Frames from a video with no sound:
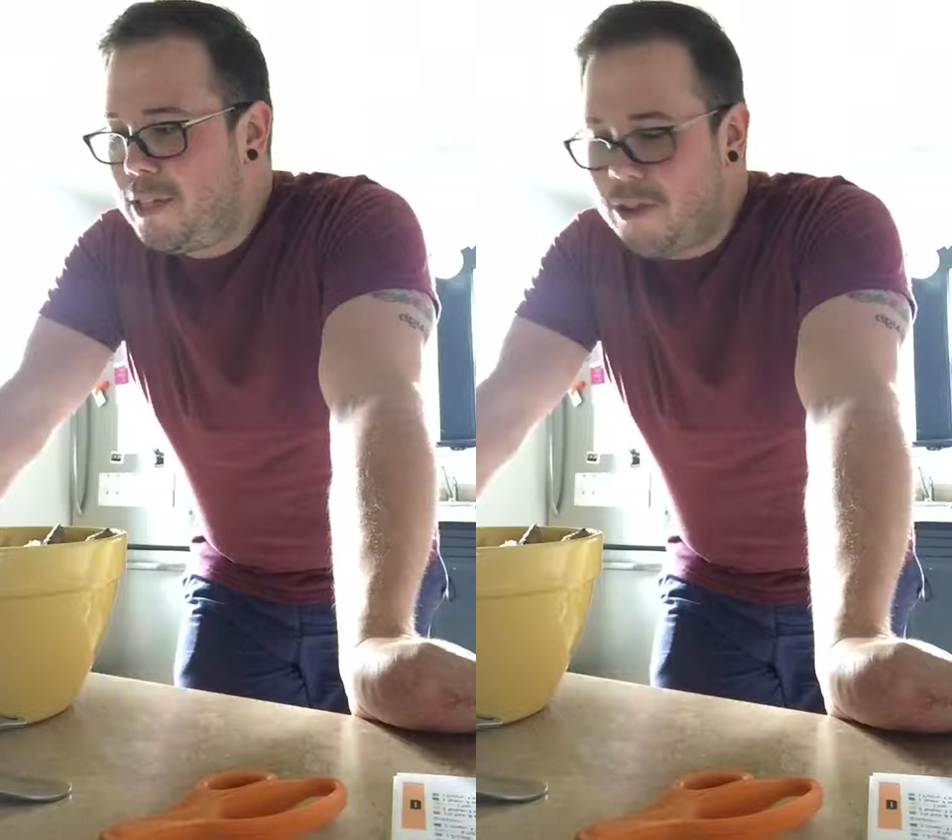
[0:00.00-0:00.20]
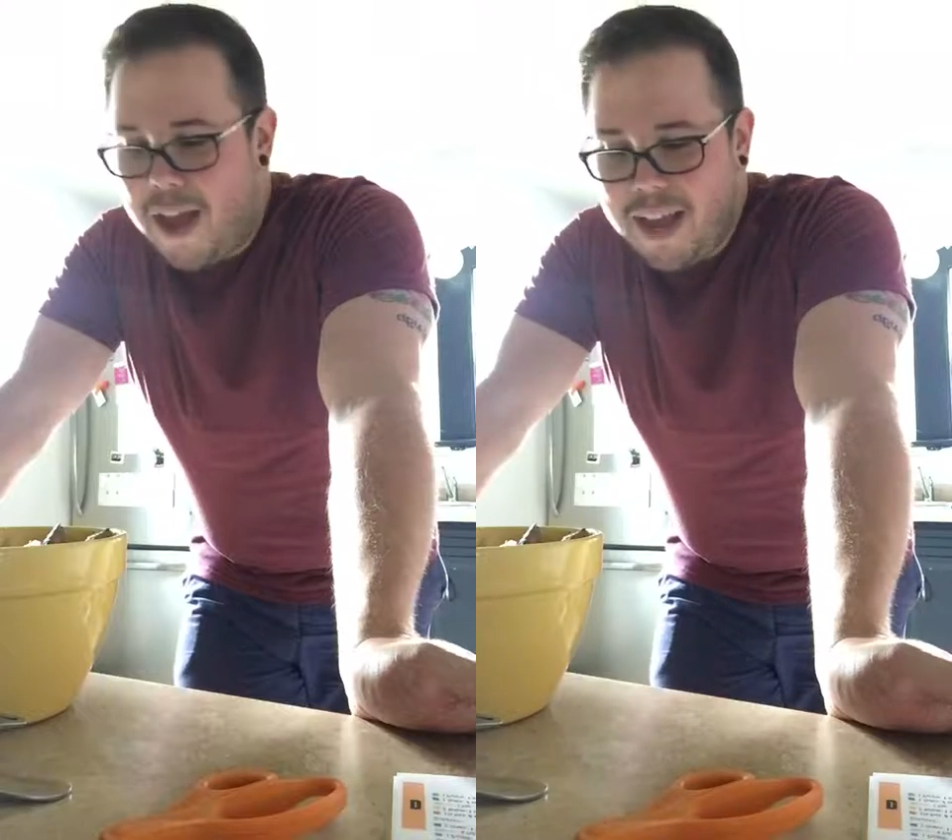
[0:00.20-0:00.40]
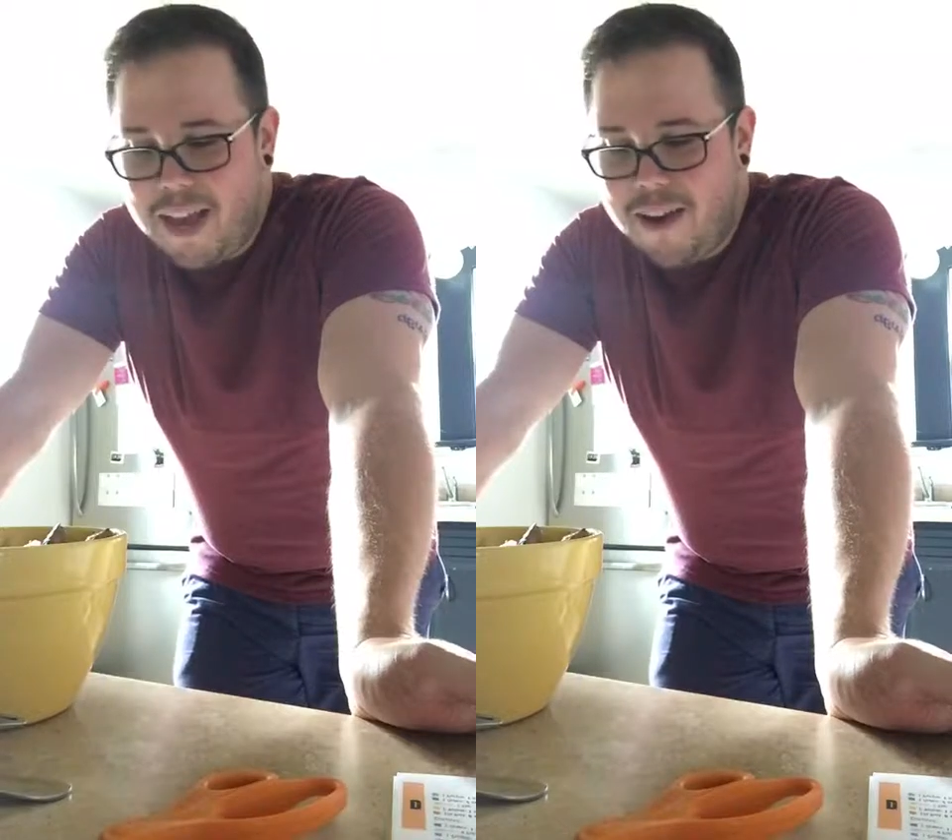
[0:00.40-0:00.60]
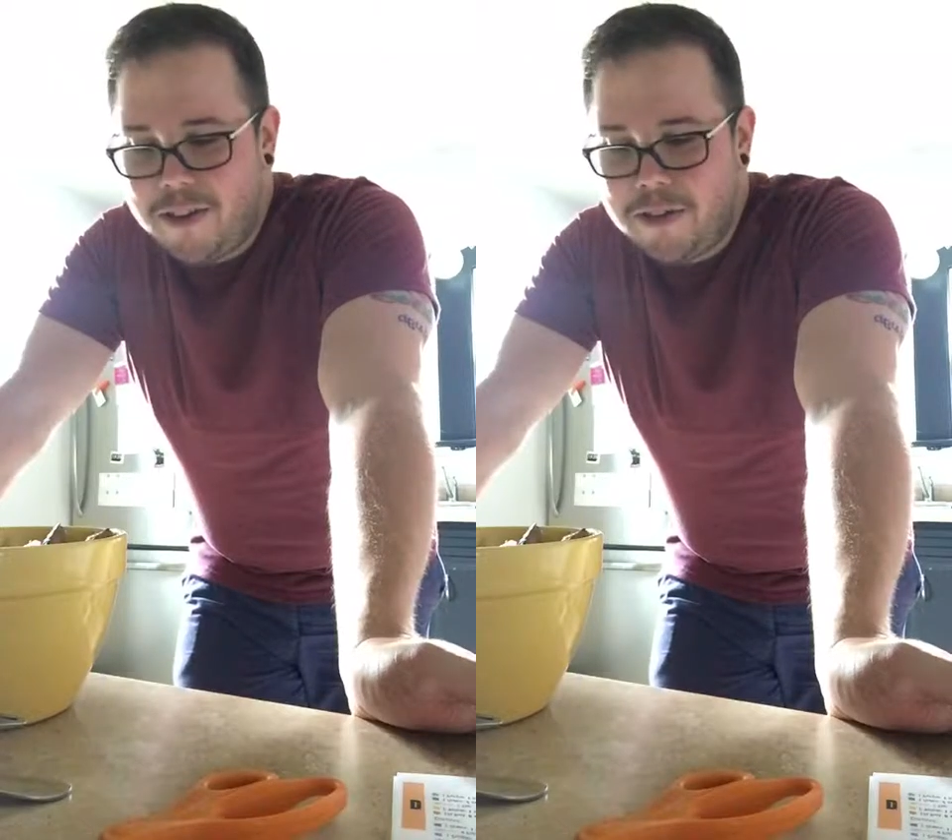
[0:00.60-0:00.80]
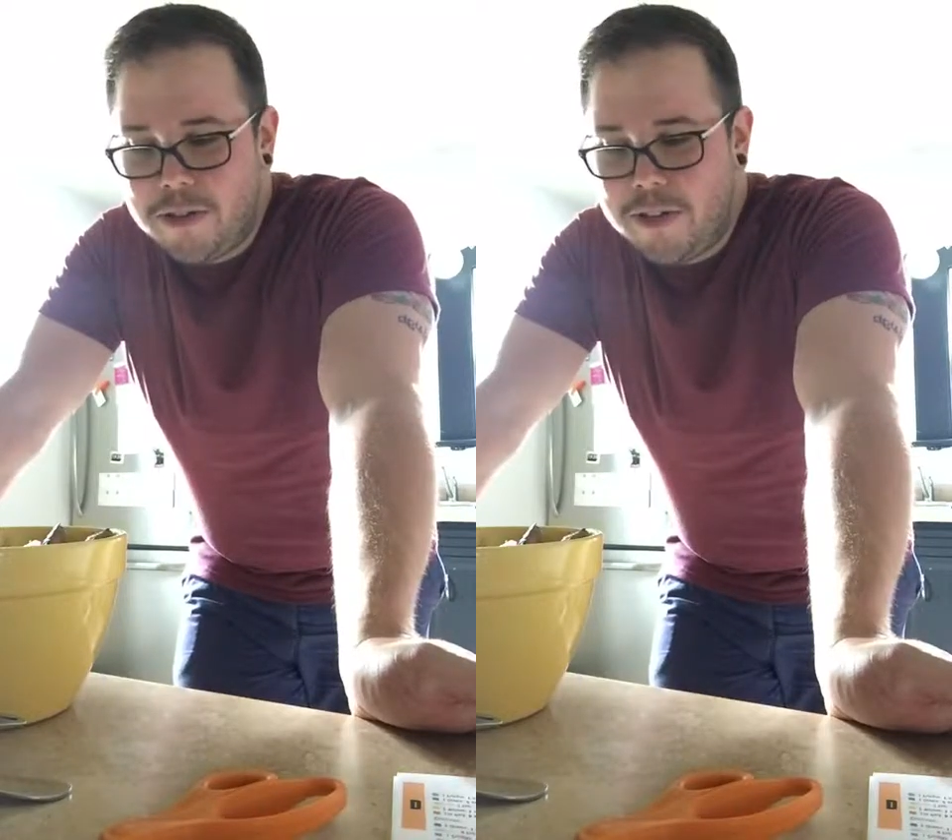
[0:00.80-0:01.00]
tracking our
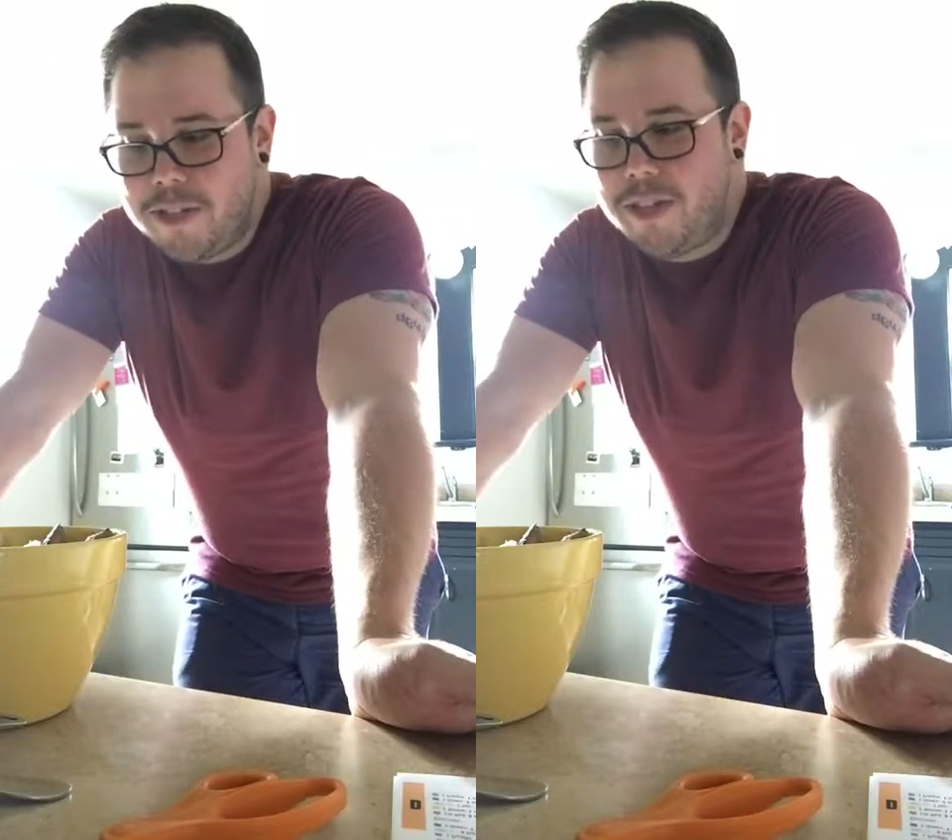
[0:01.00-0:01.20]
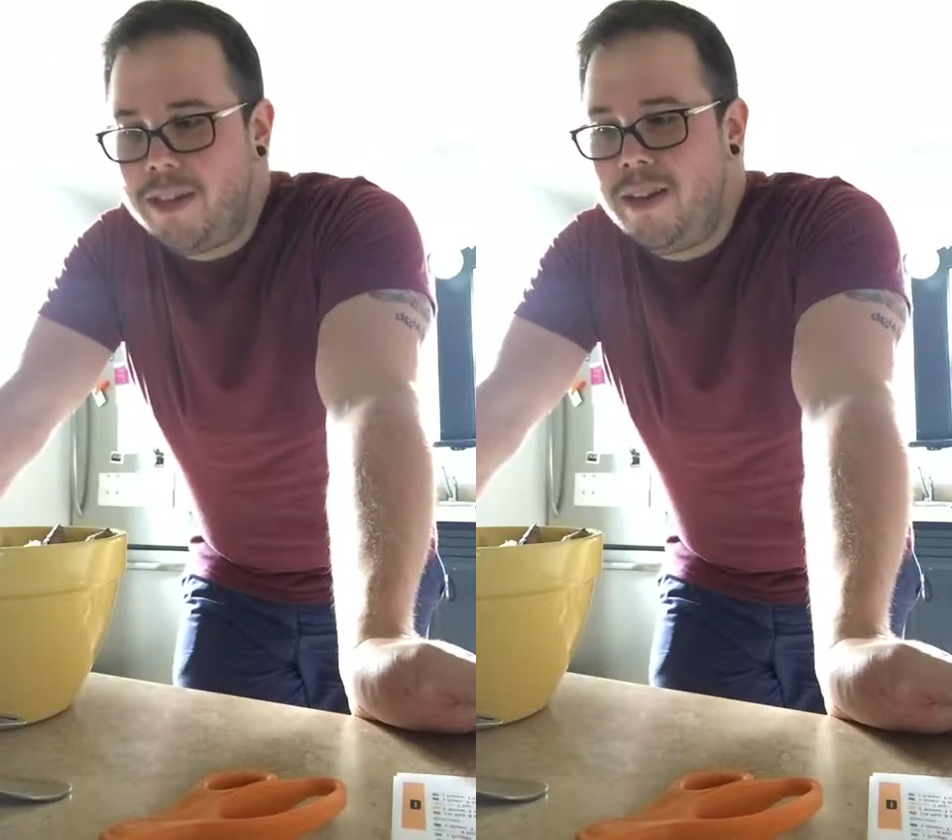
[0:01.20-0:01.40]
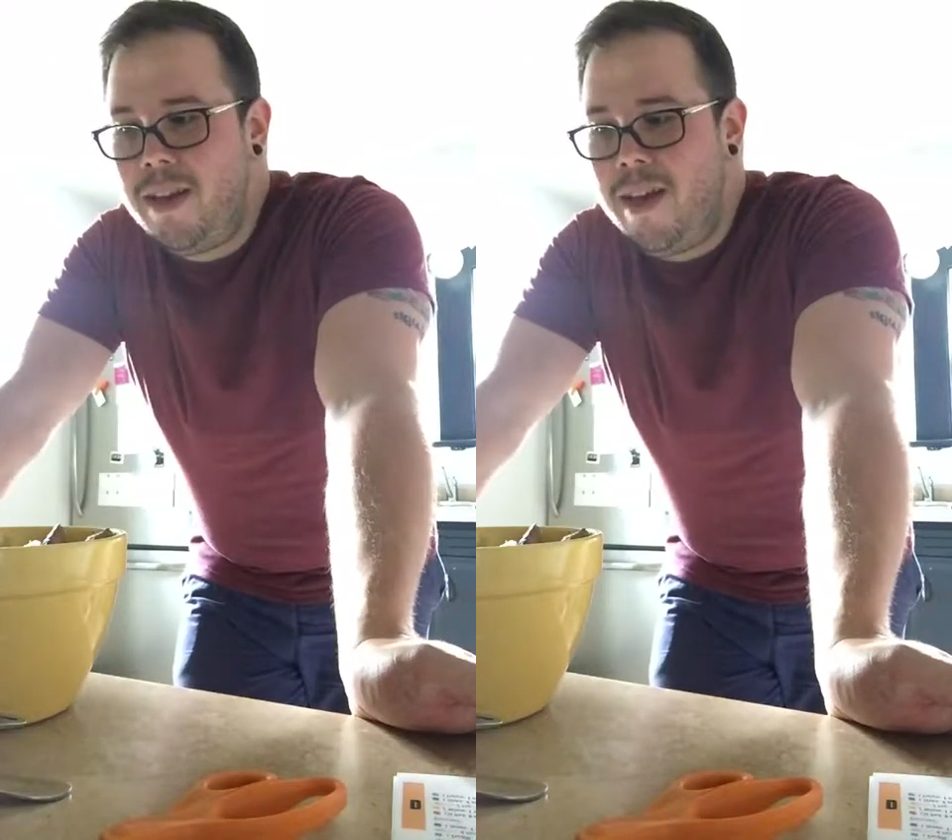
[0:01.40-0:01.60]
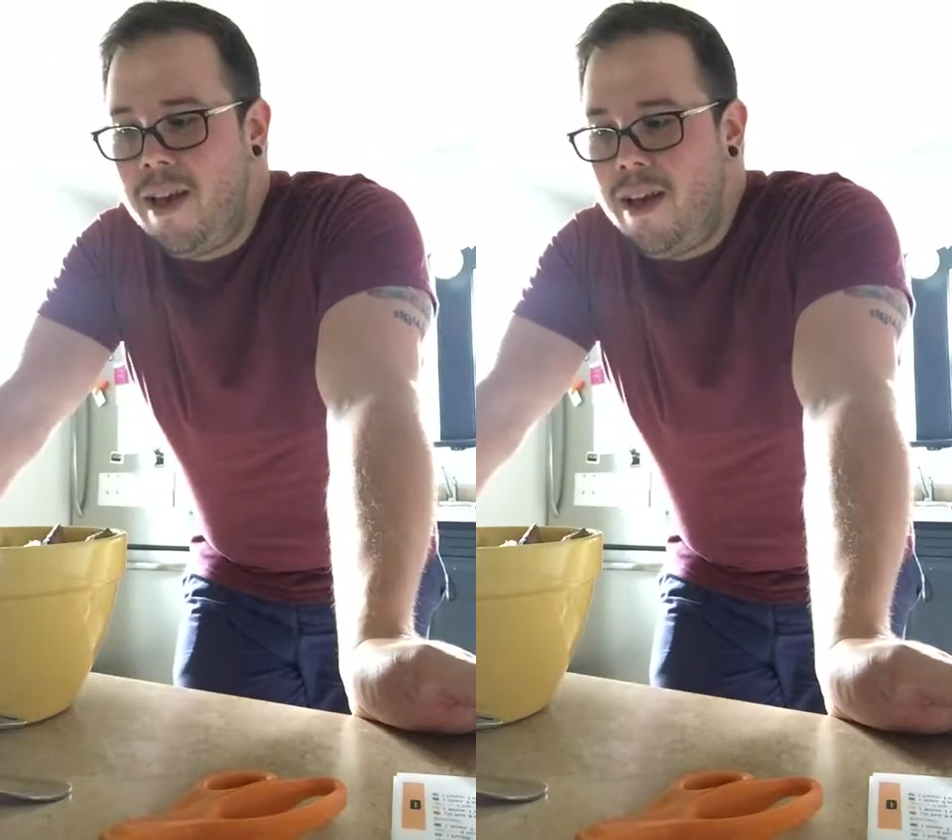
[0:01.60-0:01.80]
nutrition,